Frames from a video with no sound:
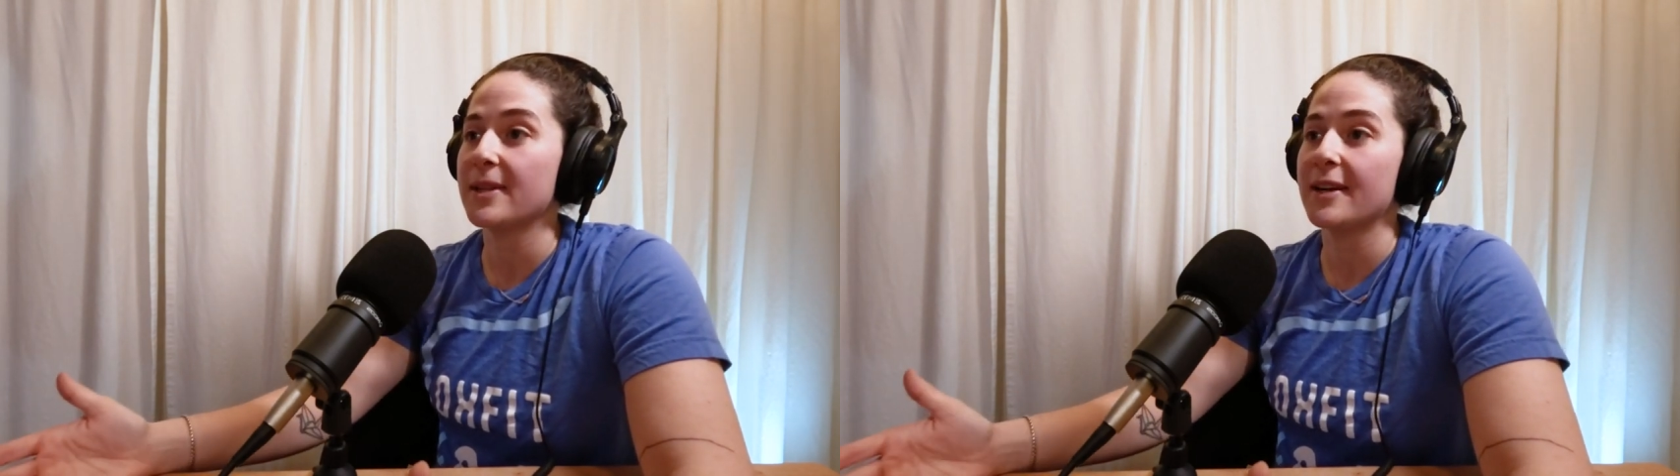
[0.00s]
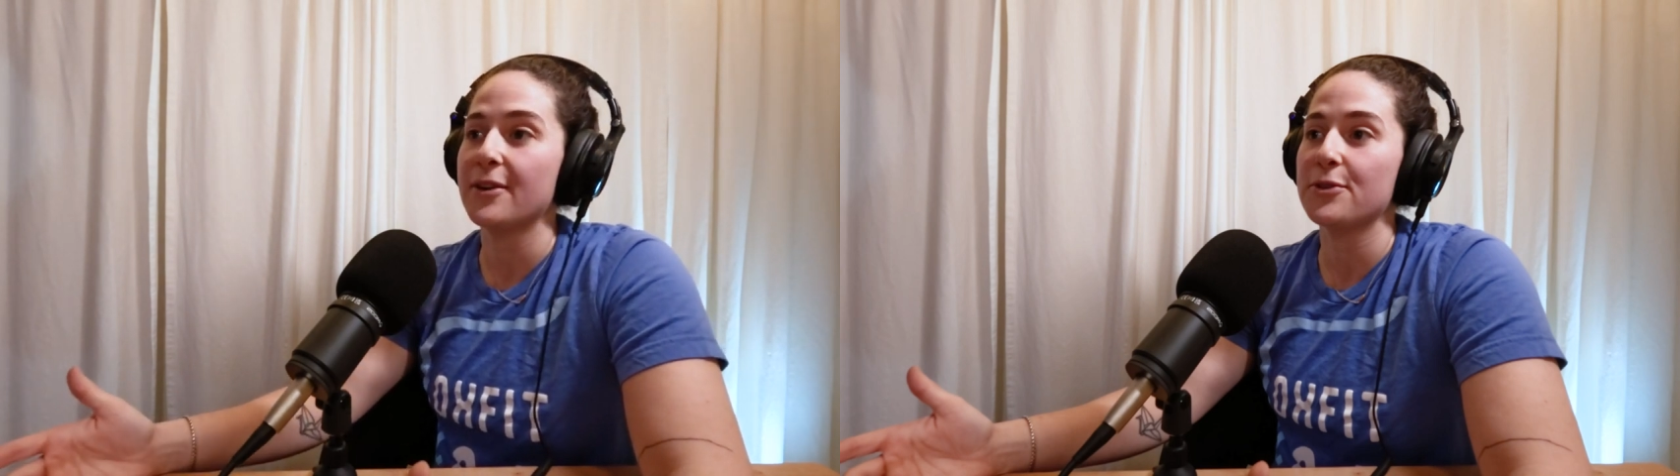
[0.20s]

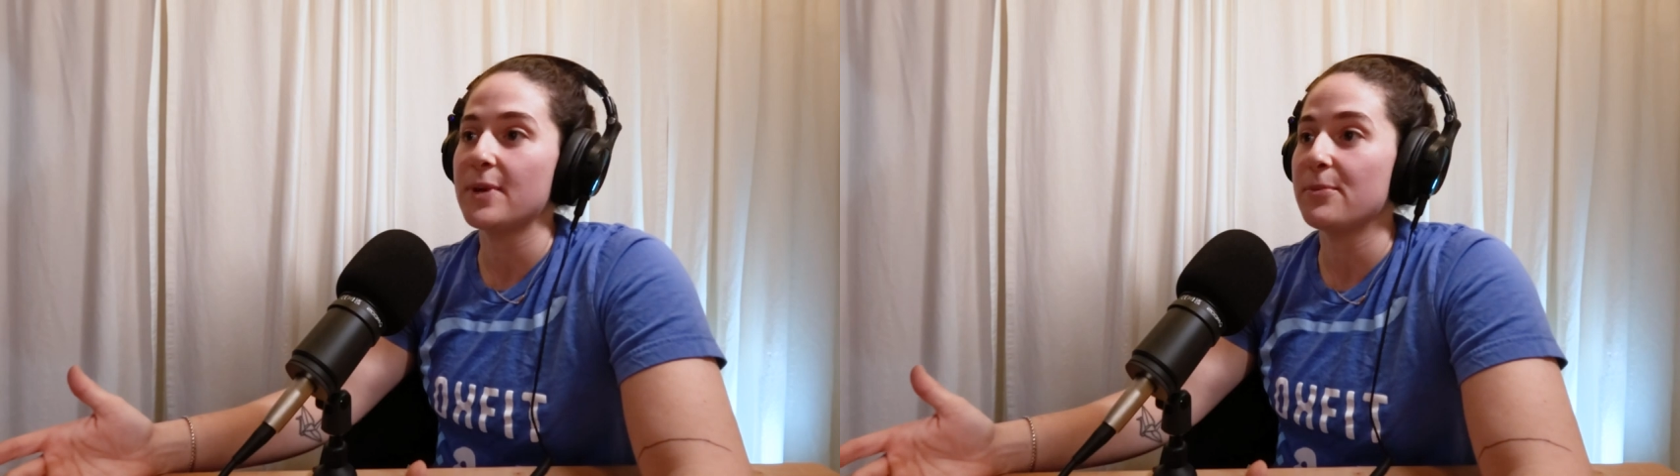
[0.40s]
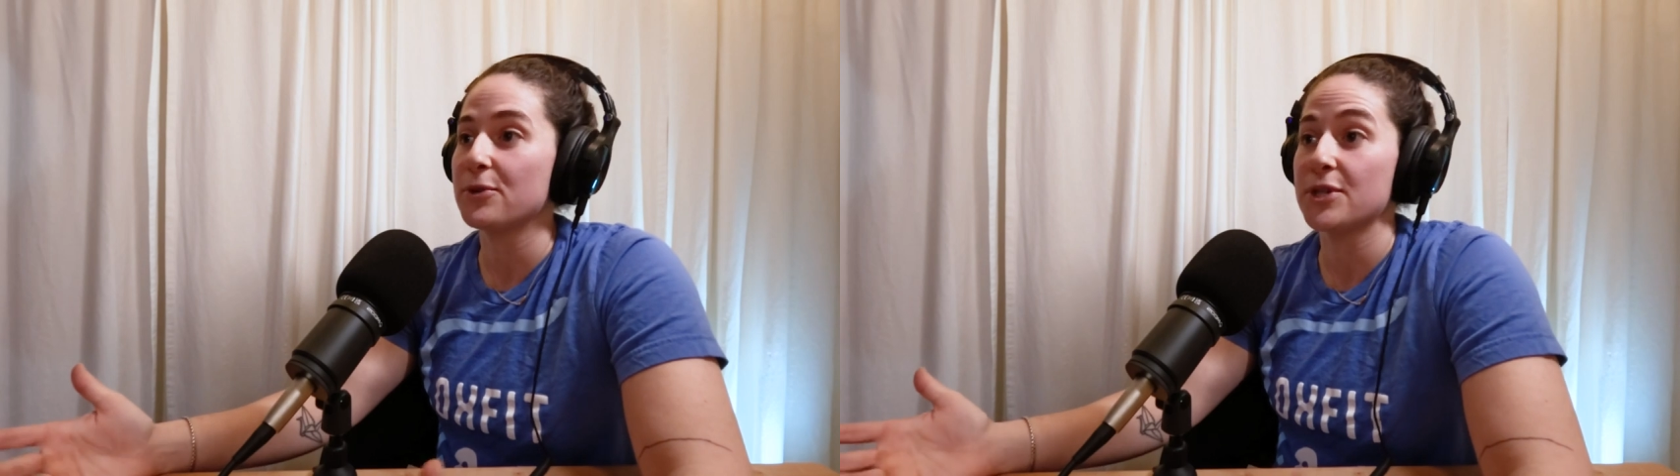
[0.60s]
that other
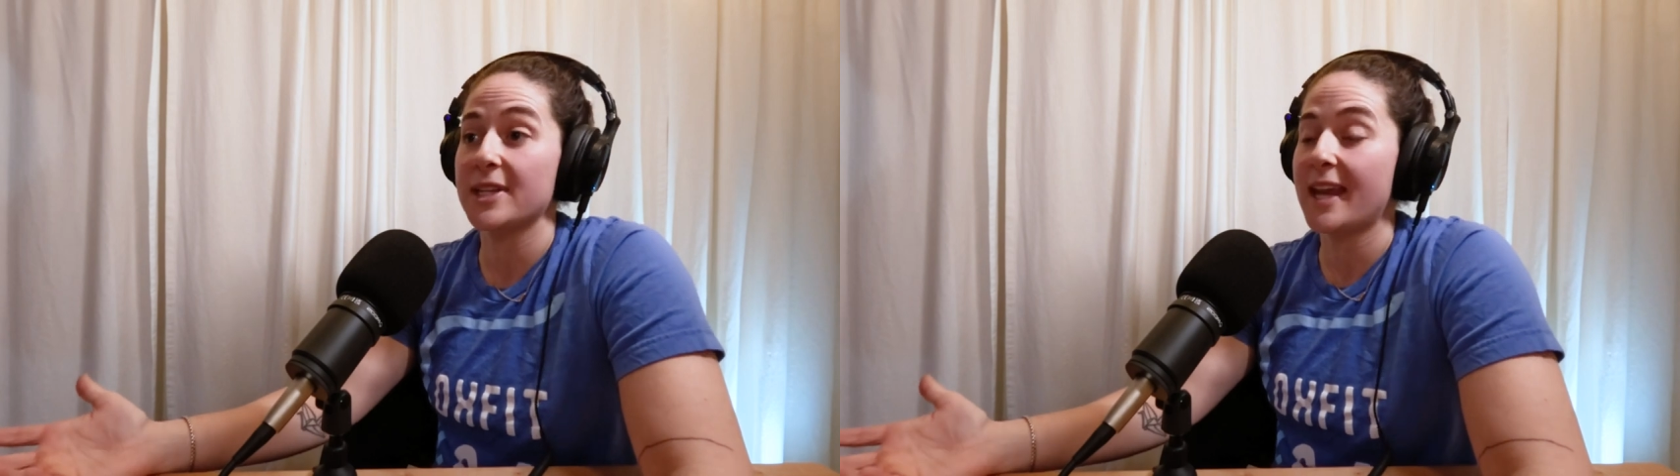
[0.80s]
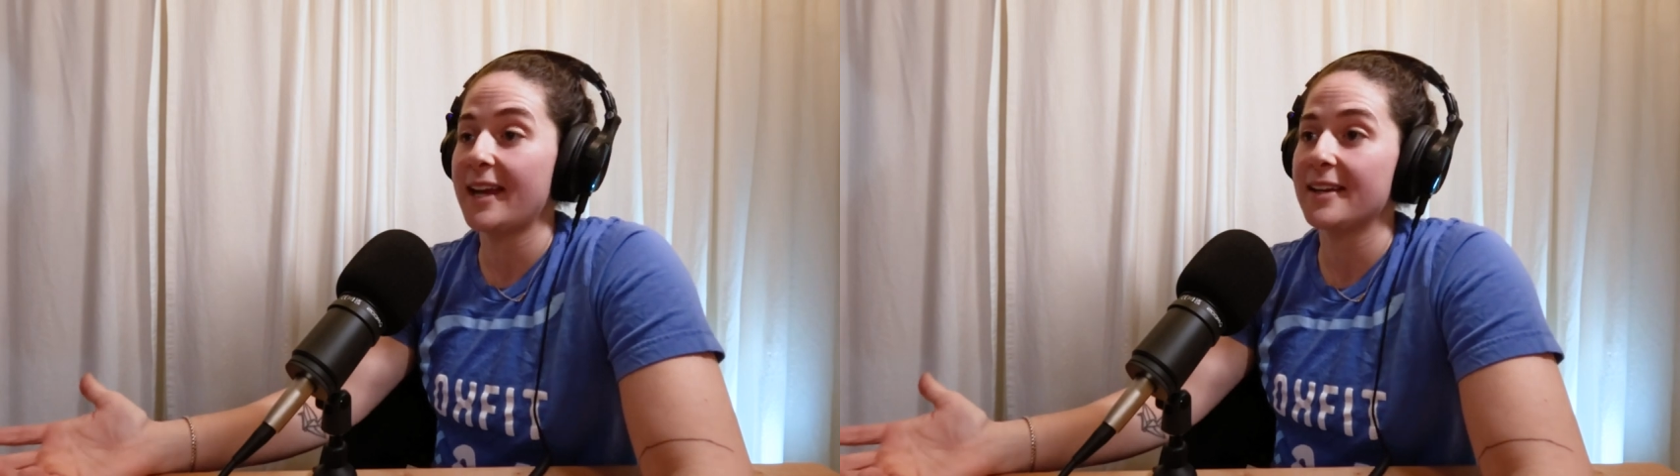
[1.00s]
people just
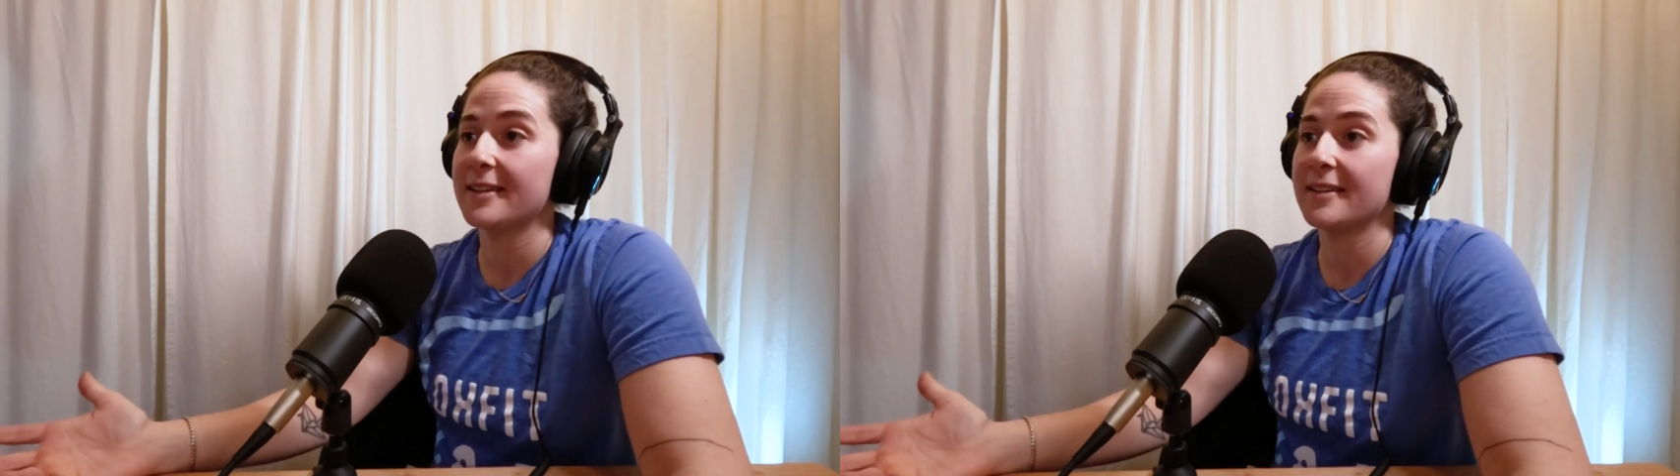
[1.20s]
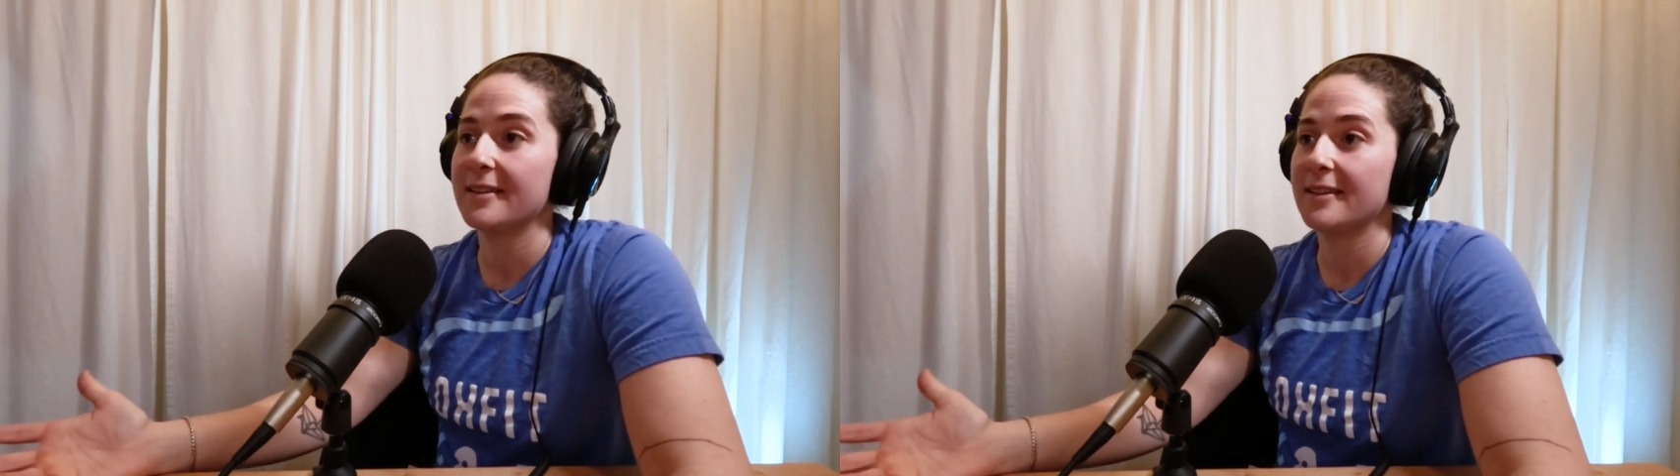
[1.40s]
can't.